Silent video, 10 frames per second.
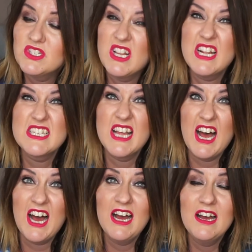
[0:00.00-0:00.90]
that's
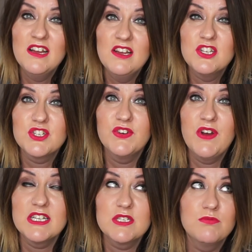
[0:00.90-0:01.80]
that.
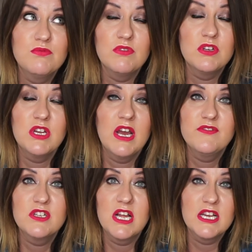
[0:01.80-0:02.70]
So you have
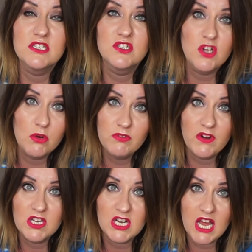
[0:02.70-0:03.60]
to like go
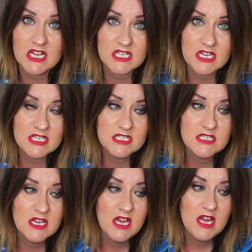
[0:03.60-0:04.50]
without your glasses.